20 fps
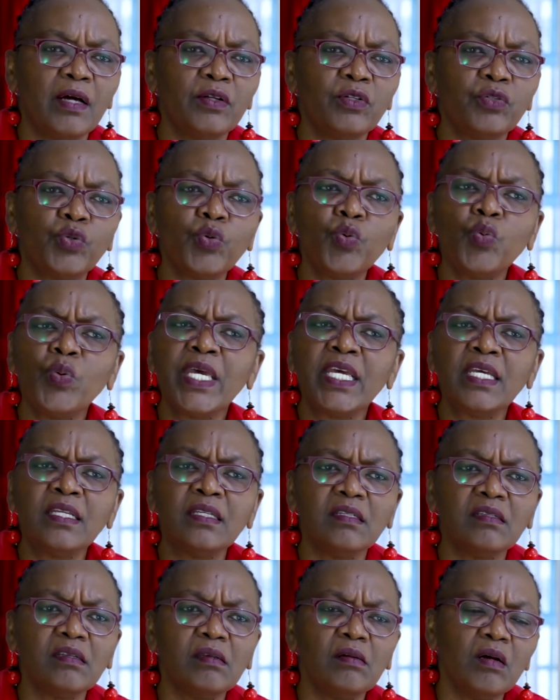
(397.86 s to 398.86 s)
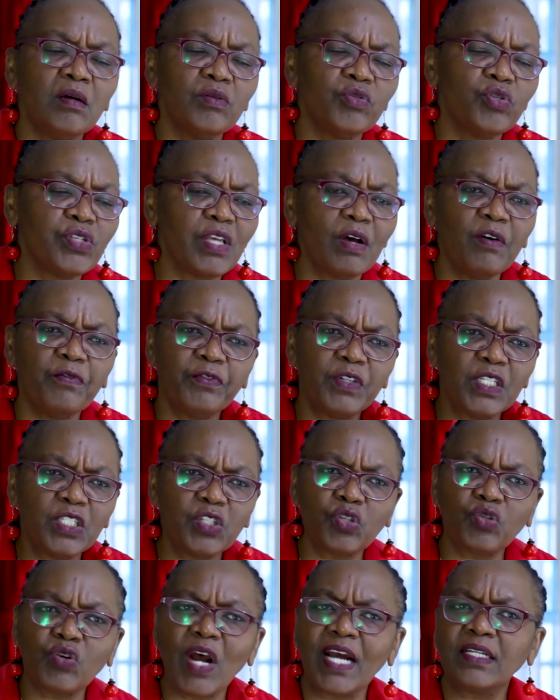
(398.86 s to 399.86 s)
doing
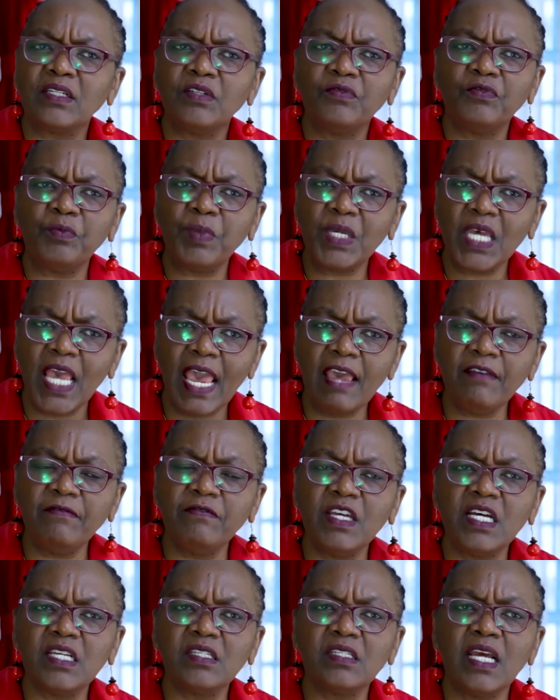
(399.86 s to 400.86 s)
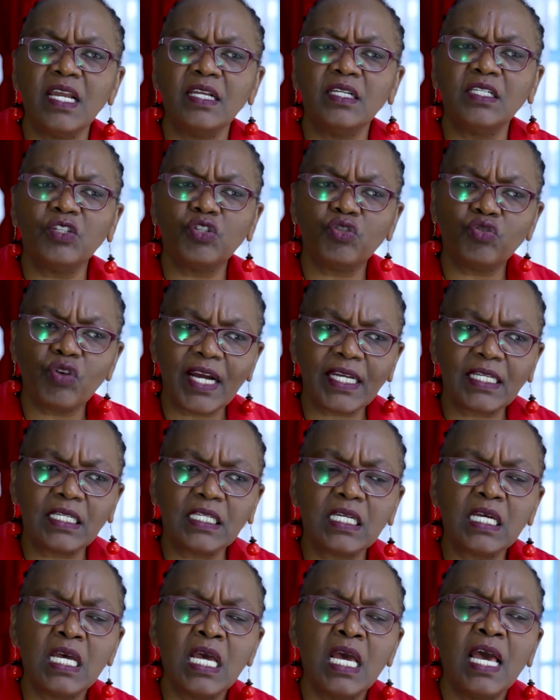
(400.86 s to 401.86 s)
self-destructive behaviors and
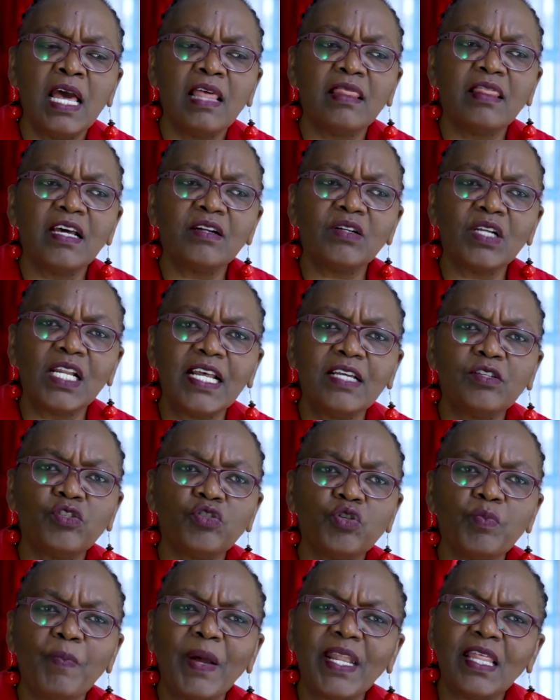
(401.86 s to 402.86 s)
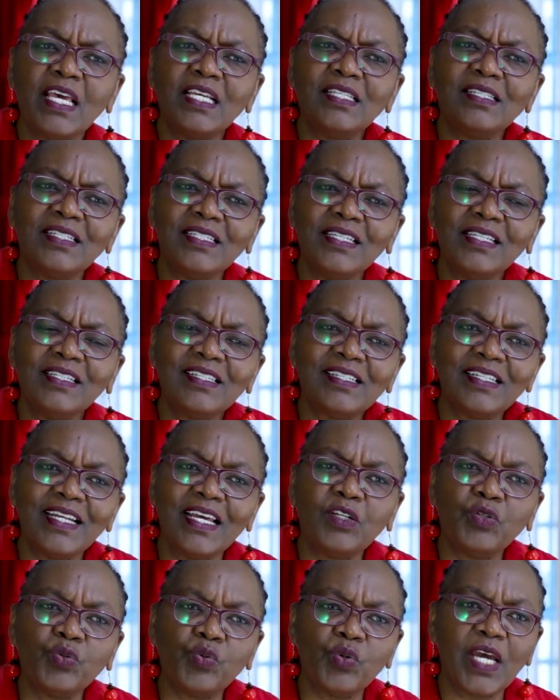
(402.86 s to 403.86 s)
distracting the relationship. But they still
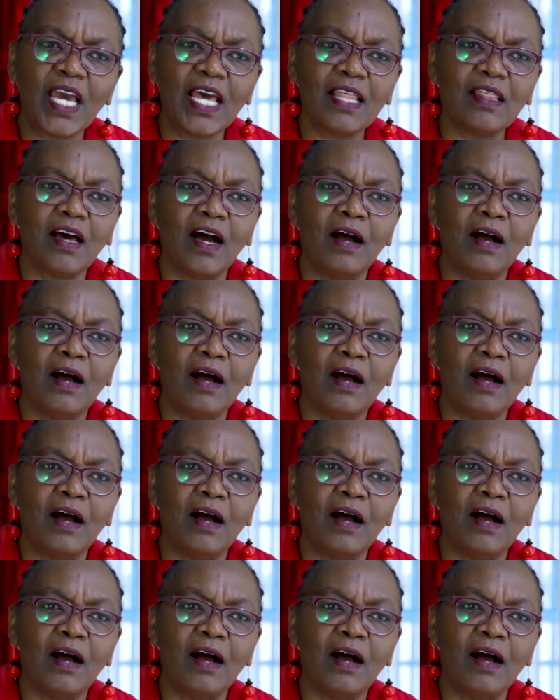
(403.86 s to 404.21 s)
stay together